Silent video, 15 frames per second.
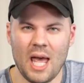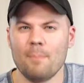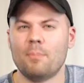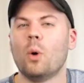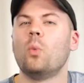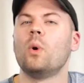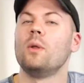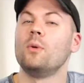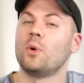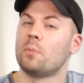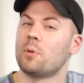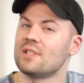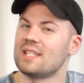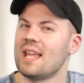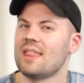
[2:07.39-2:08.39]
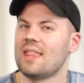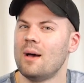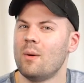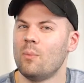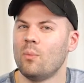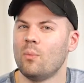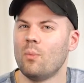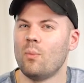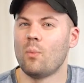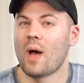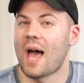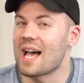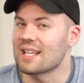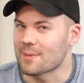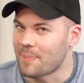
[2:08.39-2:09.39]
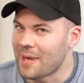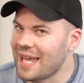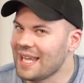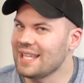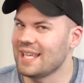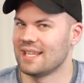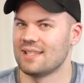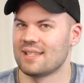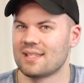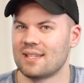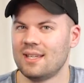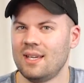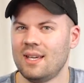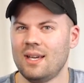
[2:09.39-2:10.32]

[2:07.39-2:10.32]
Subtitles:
But when we present them as opinions,